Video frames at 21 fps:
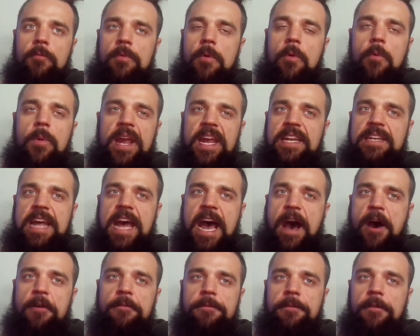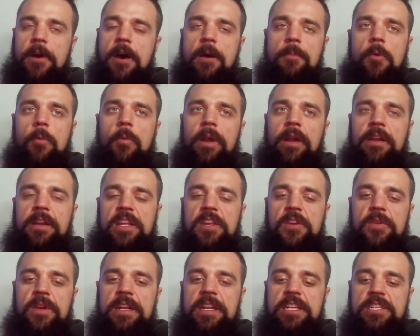way down from where
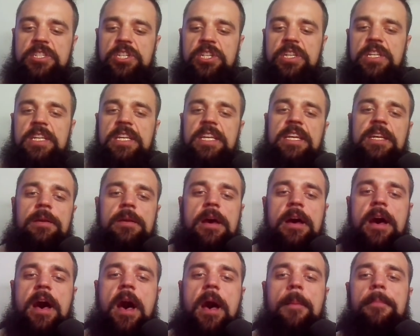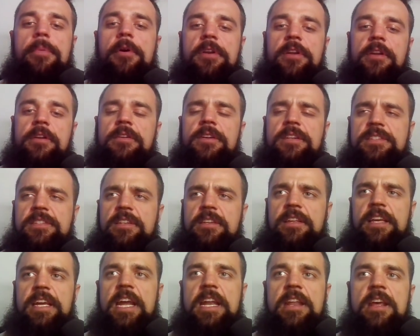you initially put your crystal
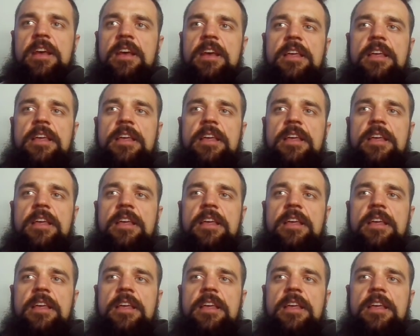in,